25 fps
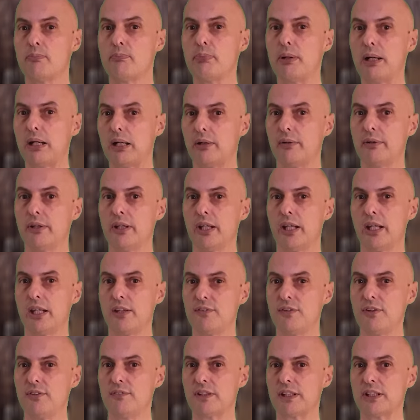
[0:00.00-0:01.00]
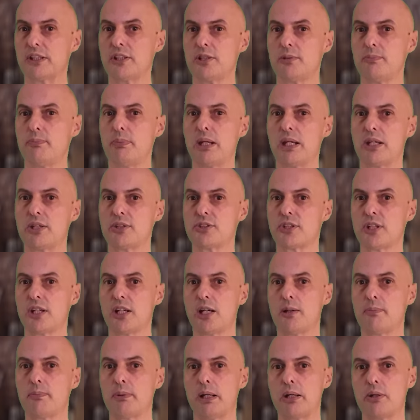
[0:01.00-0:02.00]
But if you've added a bigger
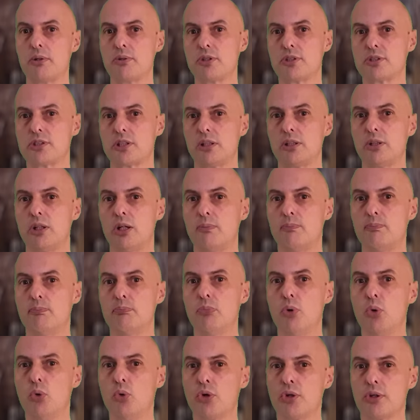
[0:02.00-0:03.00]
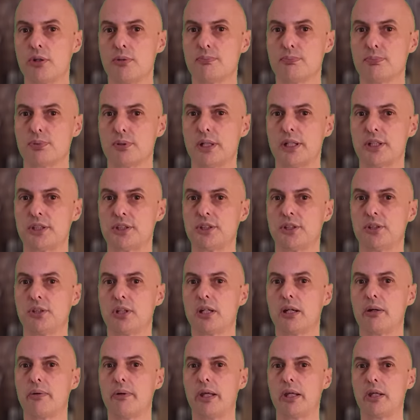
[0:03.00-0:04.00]
turbo, there's a lot more compression
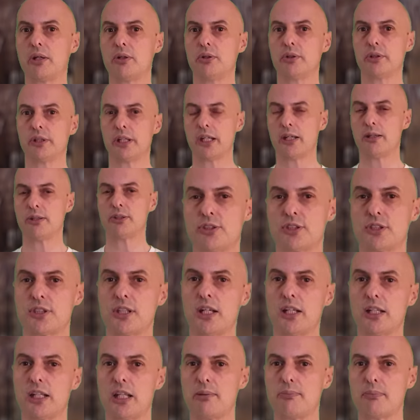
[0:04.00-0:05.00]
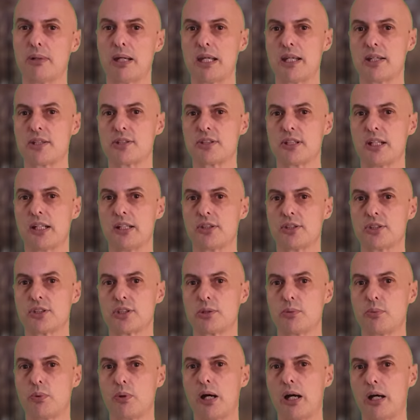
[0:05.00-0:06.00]
going on. It certainly makes sense
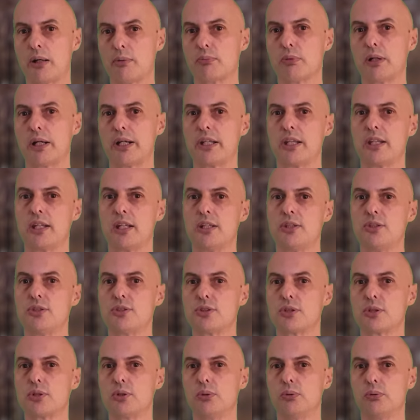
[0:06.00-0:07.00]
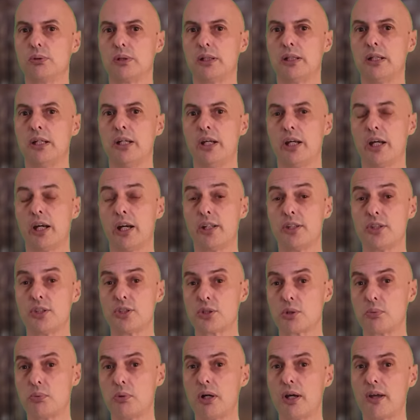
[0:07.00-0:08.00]
to uprate the intercooler. And there's
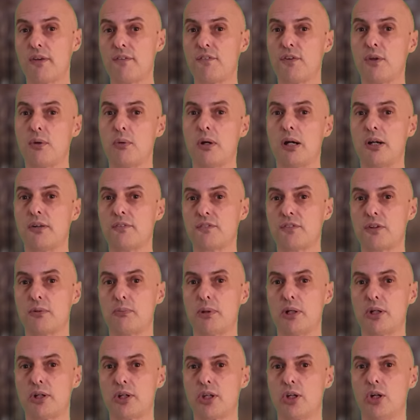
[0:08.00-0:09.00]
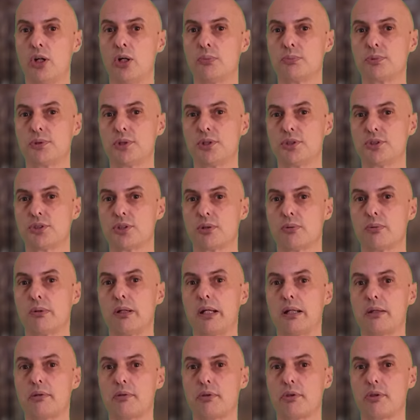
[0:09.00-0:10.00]
quite a few aftermarket options
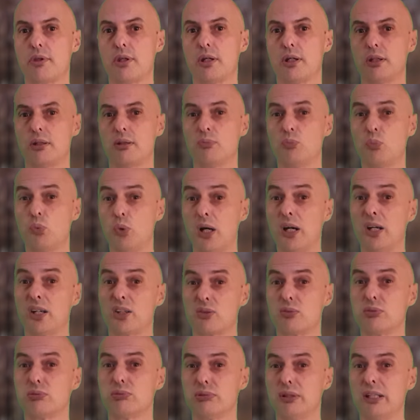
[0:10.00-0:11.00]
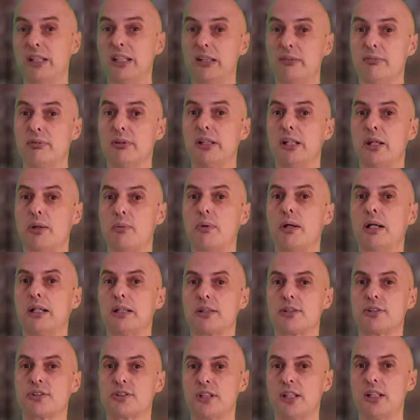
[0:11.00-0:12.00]
around that work really, really
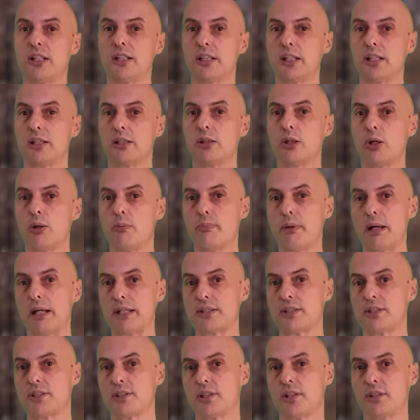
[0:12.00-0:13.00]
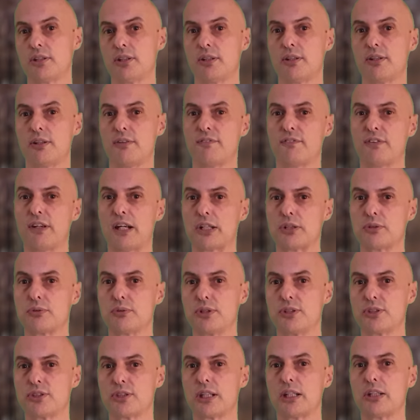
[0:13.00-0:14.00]
well. Certainly a lot better than the
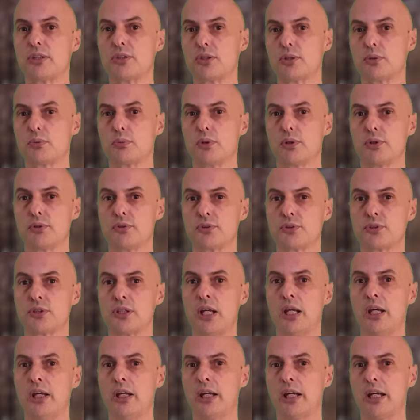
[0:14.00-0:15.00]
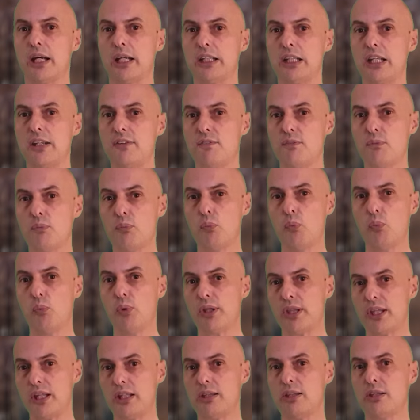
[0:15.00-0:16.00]
factory standard ones. And even
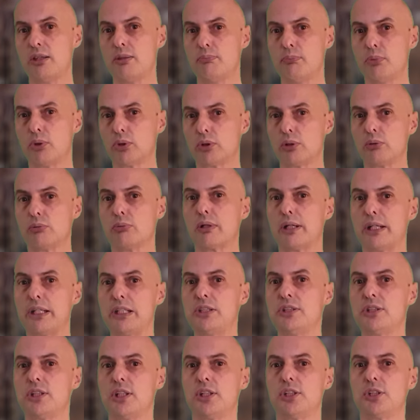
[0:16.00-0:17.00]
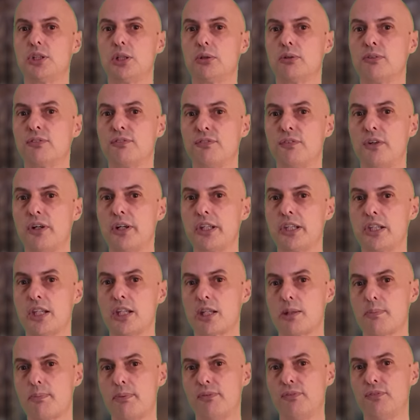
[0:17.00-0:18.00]
within model ranges, you'll find that
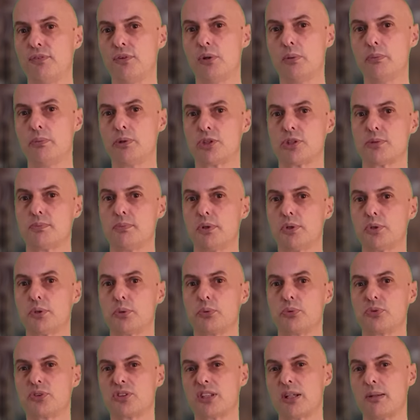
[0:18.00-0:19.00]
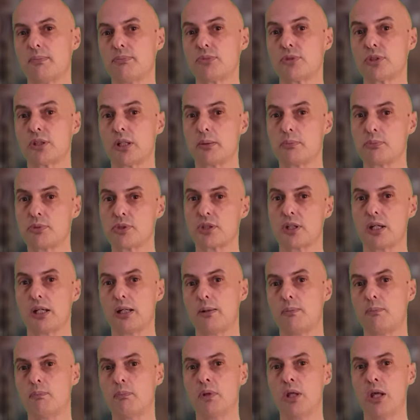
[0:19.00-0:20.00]
the performance models sometimes
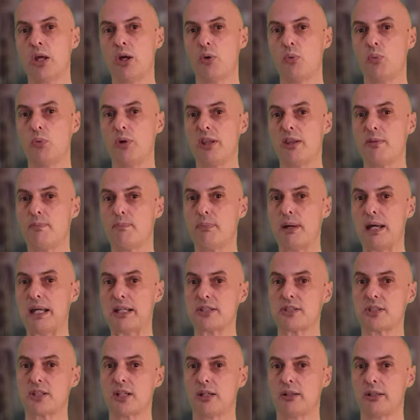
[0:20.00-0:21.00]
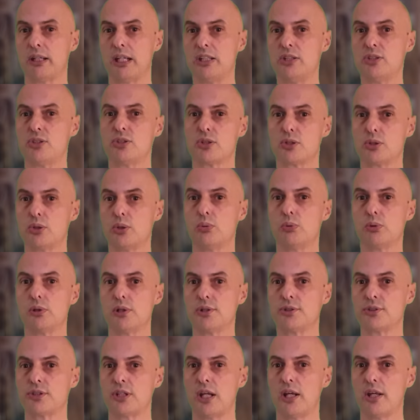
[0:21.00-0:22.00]
come with better
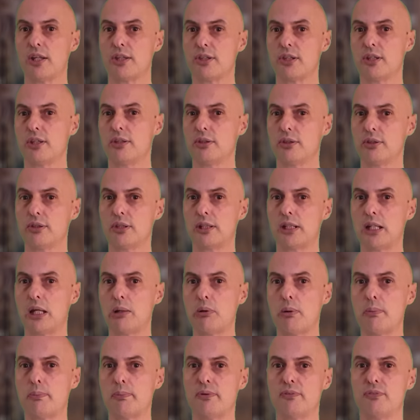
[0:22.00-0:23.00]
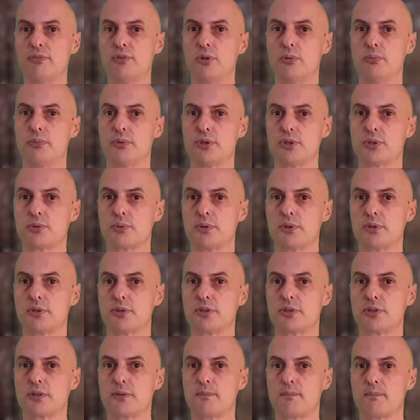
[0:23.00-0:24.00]
intercoolers than the lower performance
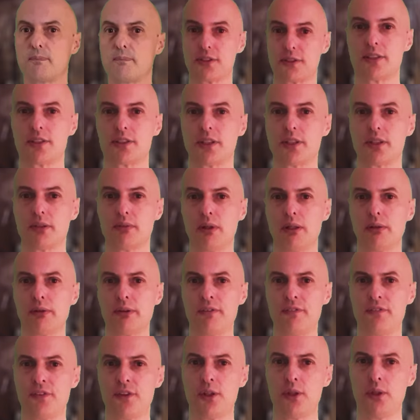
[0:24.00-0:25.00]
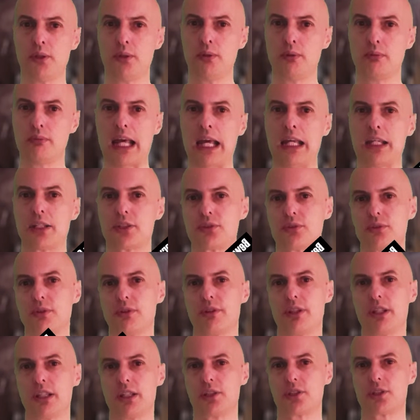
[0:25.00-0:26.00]
ones. So there are a few extra
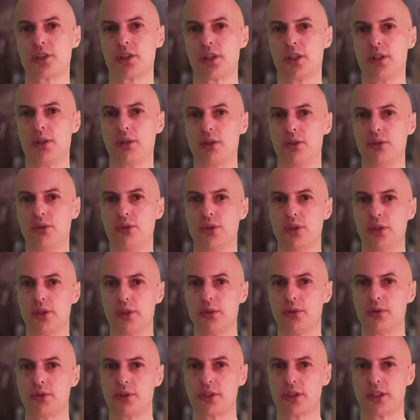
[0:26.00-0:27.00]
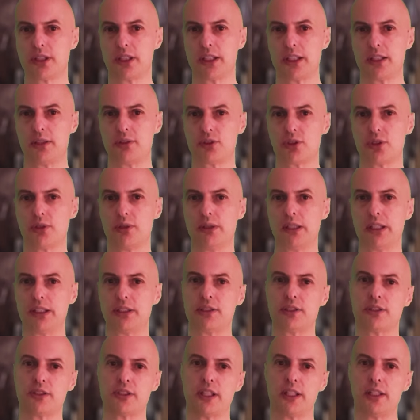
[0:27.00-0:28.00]
things that you can do to the 2.0
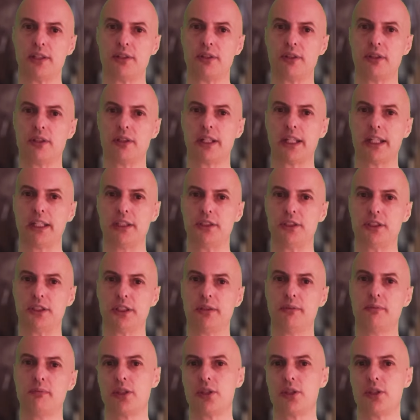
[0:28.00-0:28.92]
TDi engine.